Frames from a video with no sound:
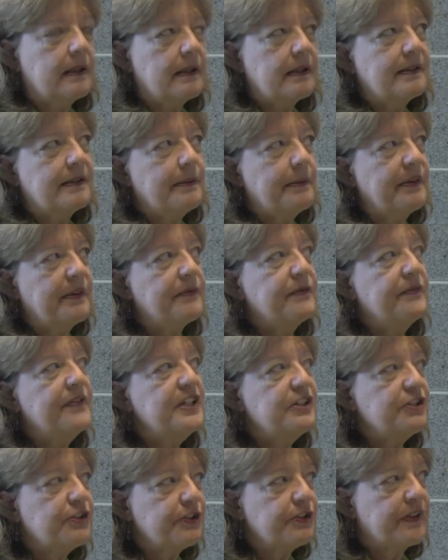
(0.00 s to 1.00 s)
Some of the
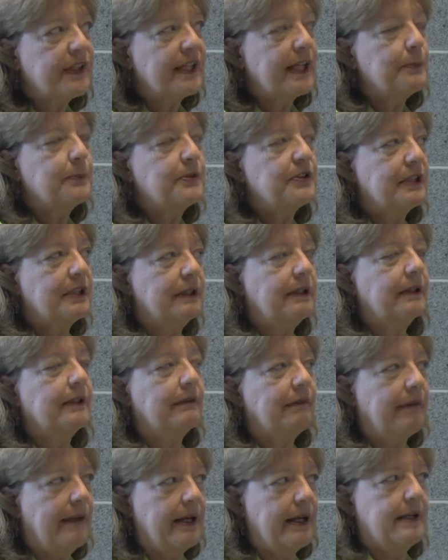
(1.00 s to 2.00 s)
features that I
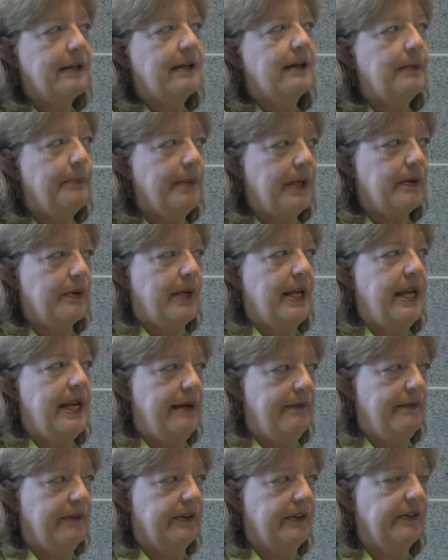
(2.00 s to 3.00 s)
particularly like about
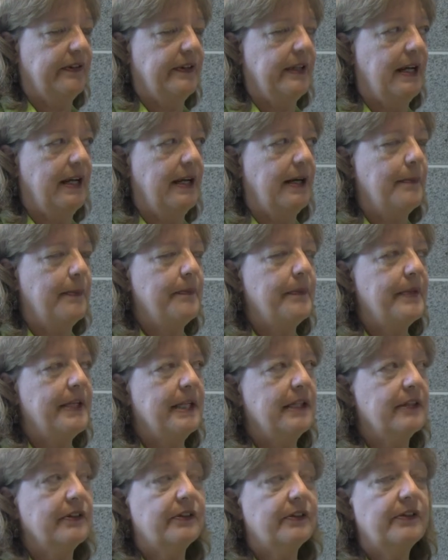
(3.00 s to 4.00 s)
Canvas
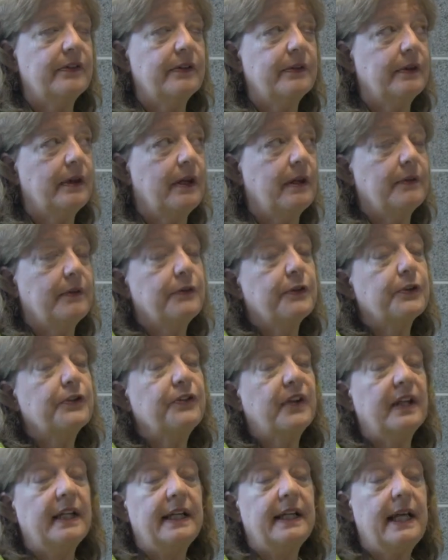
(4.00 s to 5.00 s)
is, first
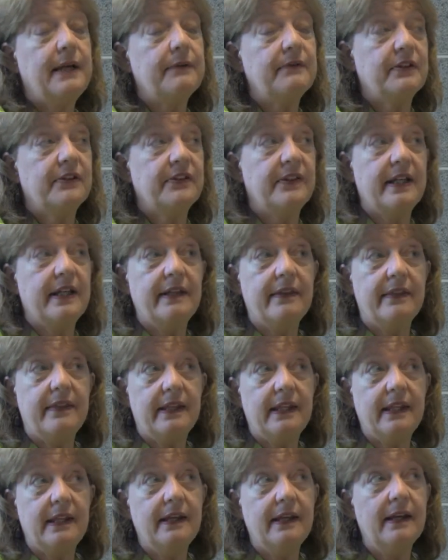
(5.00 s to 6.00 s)
of all, I'd have to say
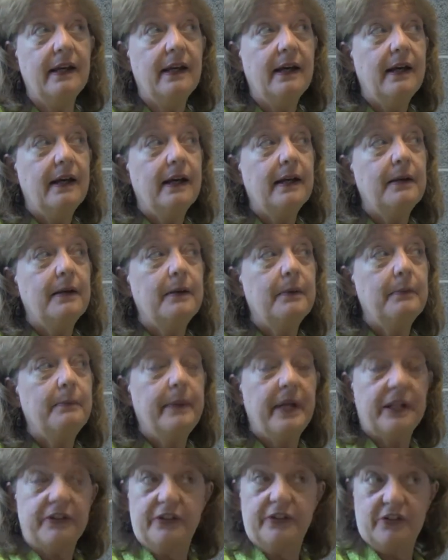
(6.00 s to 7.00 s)
the
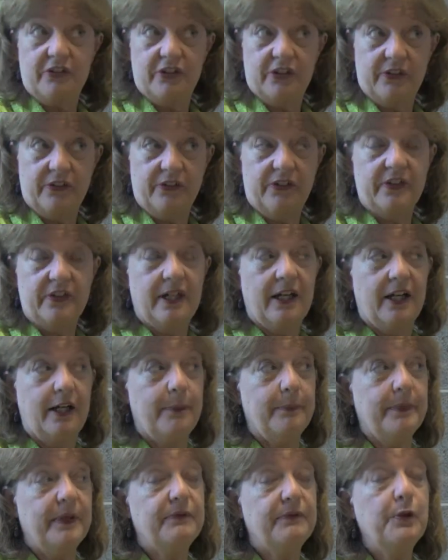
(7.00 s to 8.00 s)
messages.
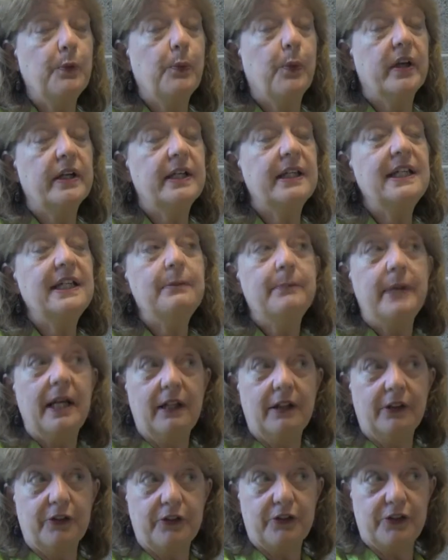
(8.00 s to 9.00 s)
If you want to
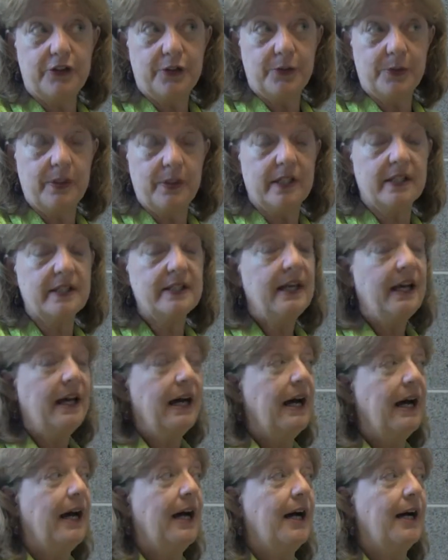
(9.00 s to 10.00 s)
email a student,
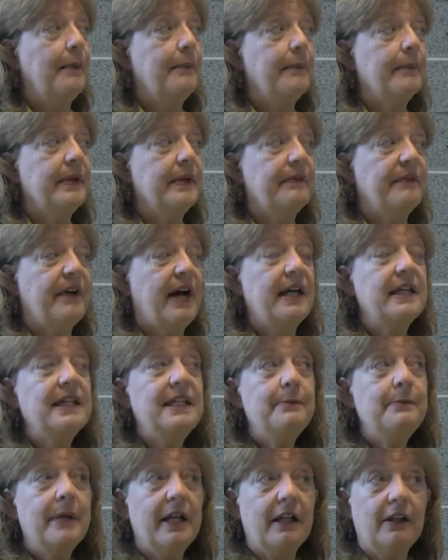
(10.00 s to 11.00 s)
if I
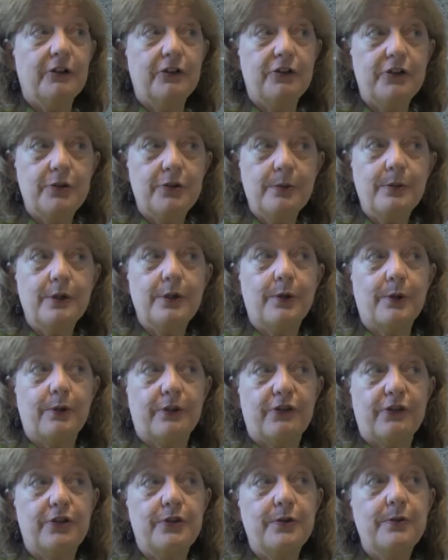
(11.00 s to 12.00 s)
email a student or
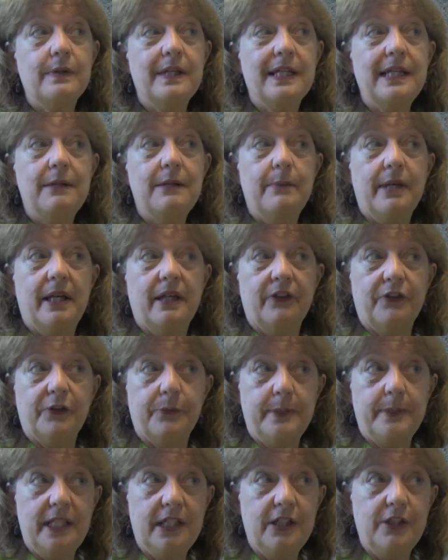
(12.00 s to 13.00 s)
a student emails
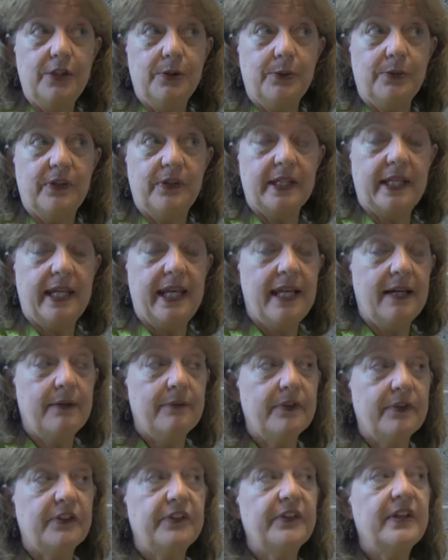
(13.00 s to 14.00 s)
me using
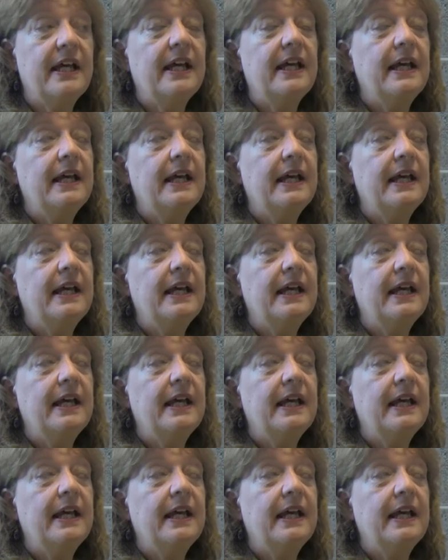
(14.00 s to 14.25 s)
Canvas,